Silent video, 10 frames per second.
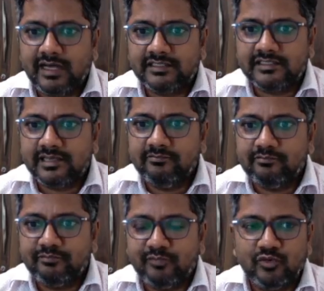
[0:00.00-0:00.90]
some
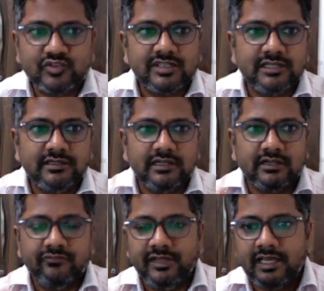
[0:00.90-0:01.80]
portion
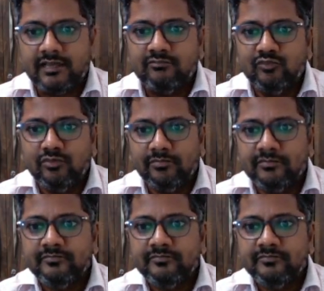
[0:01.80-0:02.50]
we have moved